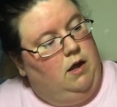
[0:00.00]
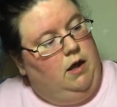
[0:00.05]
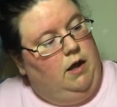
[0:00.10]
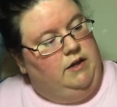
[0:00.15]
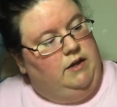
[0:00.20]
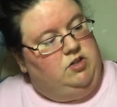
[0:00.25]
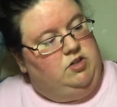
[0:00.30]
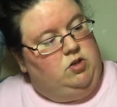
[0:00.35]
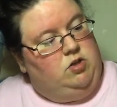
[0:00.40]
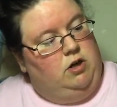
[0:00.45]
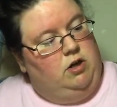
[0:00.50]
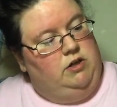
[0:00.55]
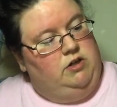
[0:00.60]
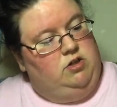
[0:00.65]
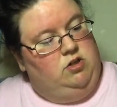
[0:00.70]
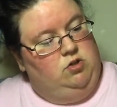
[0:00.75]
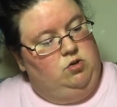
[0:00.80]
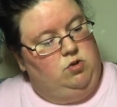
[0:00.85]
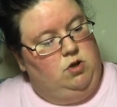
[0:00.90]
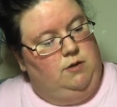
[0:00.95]
I started
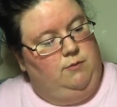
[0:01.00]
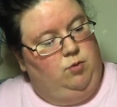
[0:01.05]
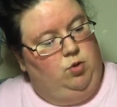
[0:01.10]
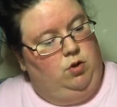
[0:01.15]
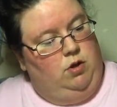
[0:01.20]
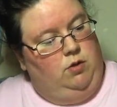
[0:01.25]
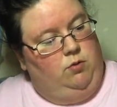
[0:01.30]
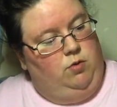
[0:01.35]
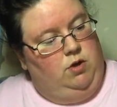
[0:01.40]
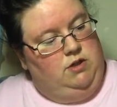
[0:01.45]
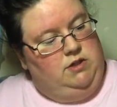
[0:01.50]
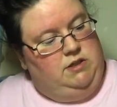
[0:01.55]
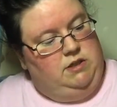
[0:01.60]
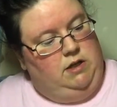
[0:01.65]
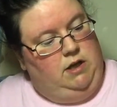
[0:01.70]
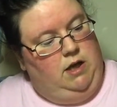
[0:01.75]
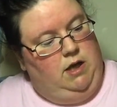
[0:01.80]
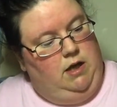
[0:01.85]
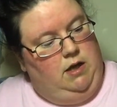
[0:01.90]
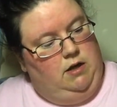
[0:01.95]
to tremble once
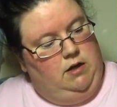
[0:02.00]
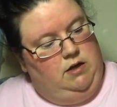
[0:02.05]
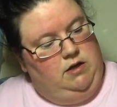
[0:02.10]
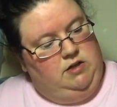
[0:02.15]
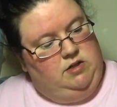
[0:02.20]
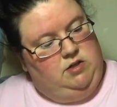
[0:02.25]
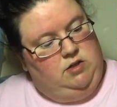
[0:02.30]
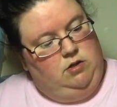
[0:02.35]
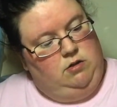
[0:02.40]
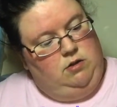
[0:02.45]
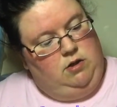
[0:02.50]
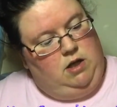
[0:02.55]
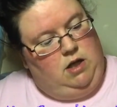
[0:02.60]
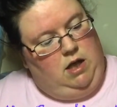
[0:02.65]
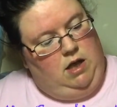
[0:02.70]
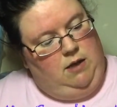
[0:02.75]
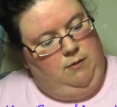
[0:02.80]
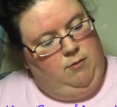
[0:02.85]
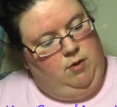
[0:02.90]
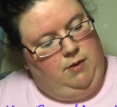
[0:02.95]
again. He slowly
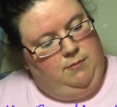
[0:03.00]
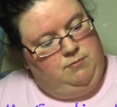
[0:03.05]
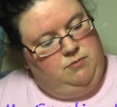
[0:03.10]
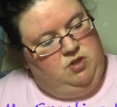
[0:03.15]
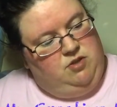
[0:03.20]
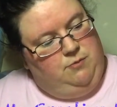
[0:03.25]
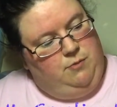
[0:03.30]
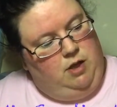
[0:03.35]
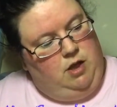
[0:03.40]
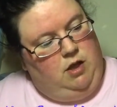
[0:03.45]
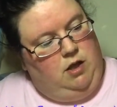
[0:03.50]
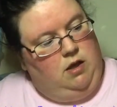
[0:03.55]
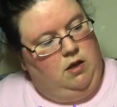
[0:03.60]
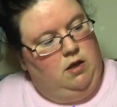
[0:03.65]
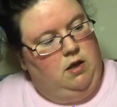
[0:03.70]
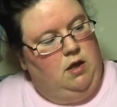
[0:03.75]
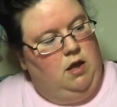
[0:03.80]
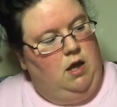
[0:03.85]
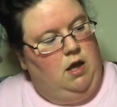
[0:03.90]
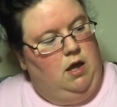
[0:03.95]
came up to me
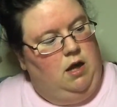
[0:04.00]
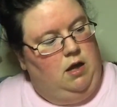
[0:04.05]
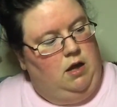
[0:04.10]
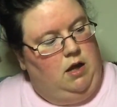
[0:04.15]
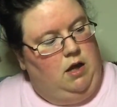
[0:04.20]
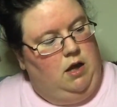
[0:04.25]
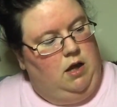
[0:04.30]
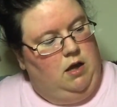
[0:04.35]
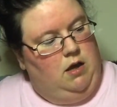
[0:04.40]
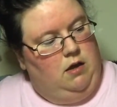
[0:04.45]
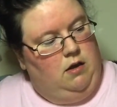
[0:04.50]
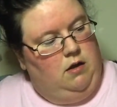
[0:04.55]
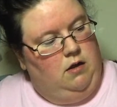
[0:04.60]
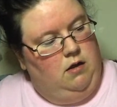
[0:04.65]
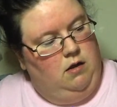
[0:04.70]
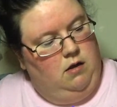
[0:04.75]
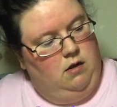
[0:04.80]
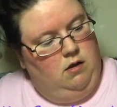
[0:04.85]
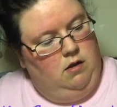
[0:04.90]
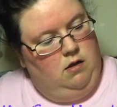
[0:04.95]
again
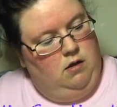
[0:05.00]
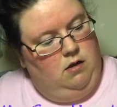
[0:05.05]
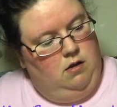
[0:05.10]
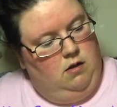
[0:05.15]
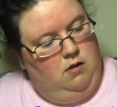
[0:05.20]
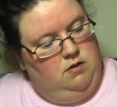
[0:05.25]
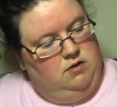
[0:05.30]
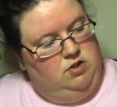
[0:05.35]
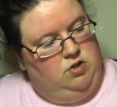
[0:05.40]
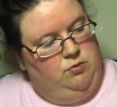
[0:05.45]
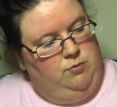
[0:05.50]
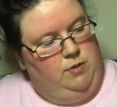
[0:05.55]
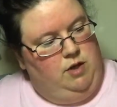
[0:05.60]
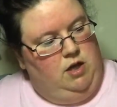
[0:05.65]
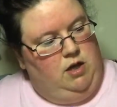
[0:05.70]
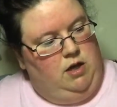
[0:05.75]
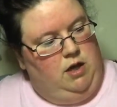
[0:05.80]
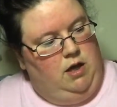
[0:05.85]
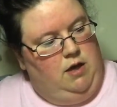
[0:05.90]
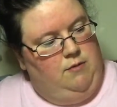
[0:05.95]

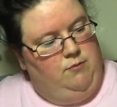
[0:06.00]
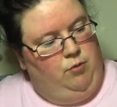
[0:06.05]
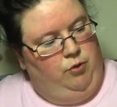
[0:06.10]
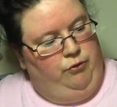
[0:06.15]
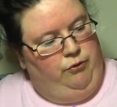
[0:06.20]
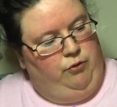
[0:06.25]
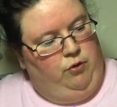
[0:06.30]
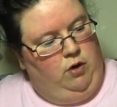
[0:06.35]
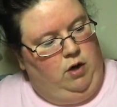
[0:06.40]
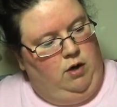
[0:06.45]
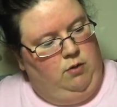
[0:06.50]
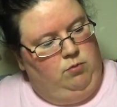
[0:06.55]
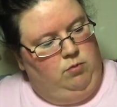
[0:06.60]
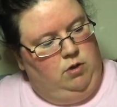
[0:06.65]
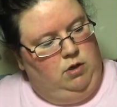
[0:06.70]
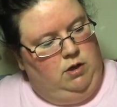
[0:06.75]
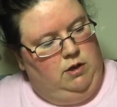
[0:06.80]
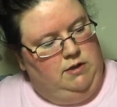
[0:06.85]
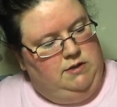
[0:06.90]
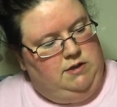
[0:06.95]
before I
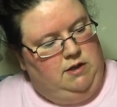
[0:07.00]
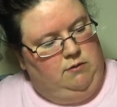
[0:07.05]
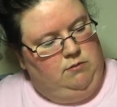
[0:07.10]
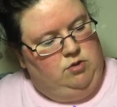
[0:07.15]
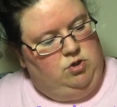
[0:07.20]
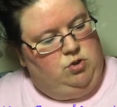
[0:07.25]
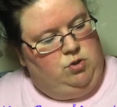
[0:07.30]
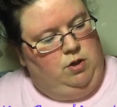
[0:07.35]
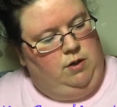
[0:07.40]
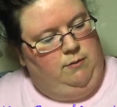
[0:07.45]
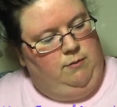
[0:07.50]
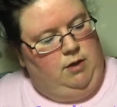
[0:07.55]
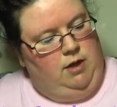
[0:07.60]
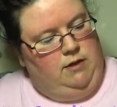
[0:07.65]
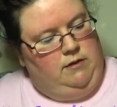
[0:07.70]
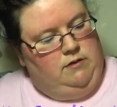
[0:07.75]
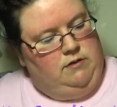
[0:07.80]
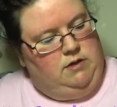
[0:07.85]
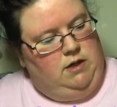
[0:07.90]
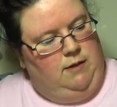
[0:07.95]
realized I was screaming
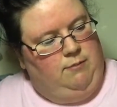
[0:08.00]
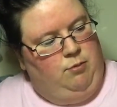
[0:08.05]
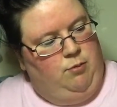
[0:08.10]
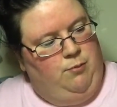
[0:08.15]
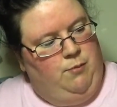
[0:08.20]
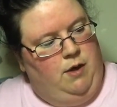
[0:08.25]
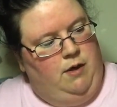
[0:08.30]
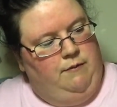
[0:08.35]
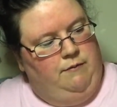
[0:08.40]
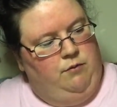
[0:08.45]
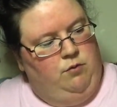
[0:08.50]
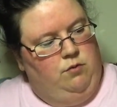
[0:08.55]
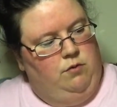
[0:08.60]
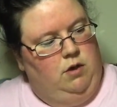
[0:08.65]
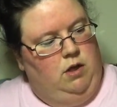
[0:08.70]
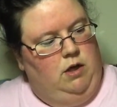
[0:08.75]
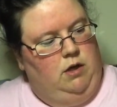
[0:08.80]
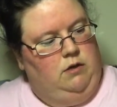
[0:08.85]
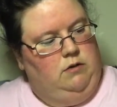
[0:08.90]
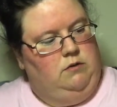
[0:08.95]
at the top of my
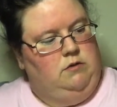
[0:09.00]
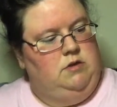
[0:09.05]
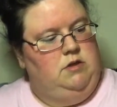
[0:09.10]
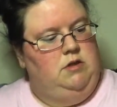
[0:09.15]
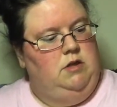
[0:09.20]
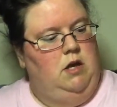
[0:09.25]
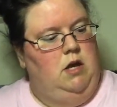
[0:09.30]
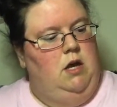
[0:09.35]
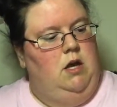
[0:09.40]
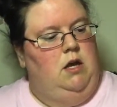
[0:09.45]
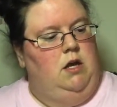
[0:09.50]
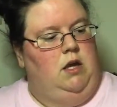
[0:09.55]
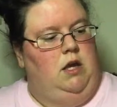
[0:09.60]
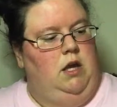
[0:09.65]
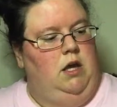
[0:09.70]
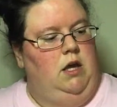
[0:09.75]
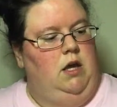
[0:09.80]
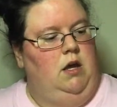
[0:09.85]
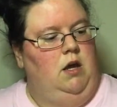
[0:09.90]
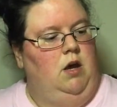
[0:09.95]
lungs.
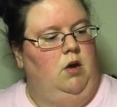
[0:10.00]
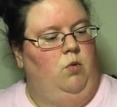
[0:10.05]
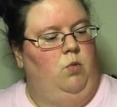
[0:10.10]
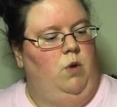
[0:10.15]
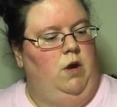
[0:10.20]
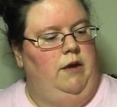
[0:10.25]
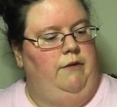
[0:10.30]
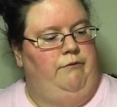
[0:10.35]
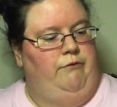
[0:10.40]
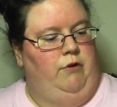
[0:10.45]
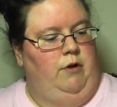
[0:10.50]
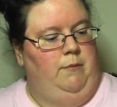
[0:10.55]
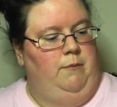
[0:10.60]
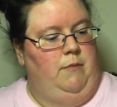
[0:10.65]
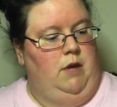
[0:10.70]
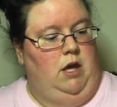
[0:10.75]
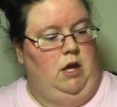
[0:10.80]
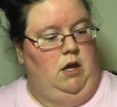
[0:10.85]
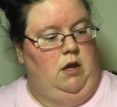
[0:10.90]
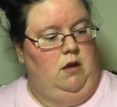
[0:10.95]
Get away from
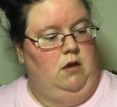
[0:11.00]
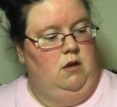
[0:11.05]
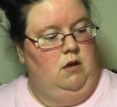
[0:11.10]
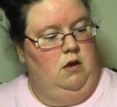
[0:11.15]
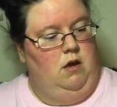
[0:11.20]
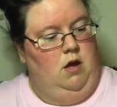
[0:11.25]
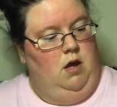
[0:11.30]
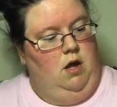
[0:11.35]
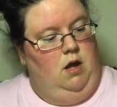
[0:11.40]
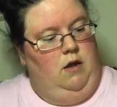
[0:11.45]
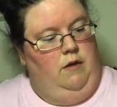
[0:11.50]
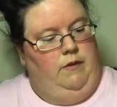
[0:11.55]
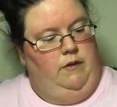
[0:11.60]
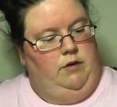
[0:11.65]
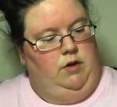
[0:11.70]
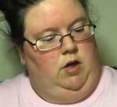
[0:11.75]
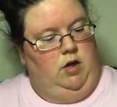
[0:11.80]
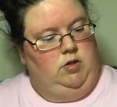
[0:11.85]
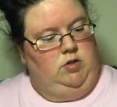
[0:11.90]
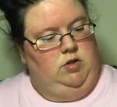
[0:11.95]
me! The
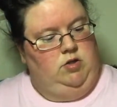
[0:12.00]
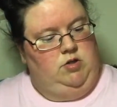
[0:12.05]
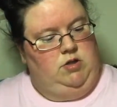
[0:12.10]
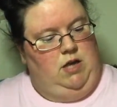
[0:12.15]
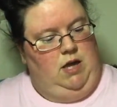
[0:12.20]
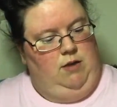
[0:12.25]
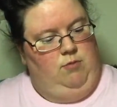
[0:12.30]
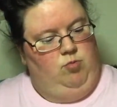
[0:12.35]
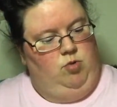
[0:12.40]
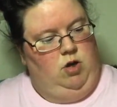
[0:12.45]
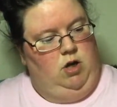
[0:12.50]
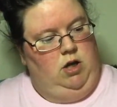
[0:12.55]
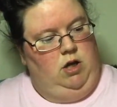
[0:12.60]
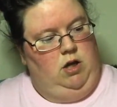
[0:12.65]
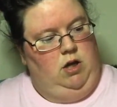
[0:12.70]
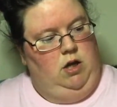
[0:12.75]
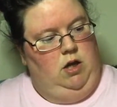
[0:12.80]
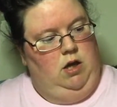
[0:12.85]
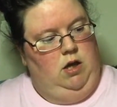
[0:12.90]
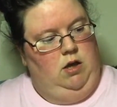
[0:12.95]
doctors came
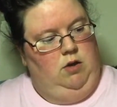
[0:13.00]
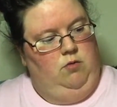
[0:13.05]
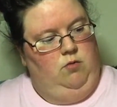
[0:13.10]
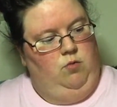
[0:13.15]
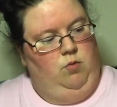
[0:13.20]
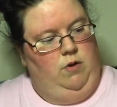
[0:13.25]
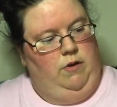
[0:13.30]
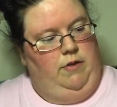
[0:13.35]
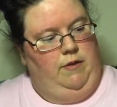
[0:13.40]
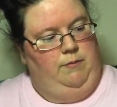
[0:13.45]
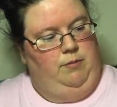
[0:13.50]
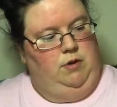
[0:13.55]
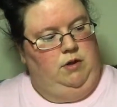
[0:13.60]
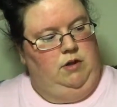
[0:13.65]
running in with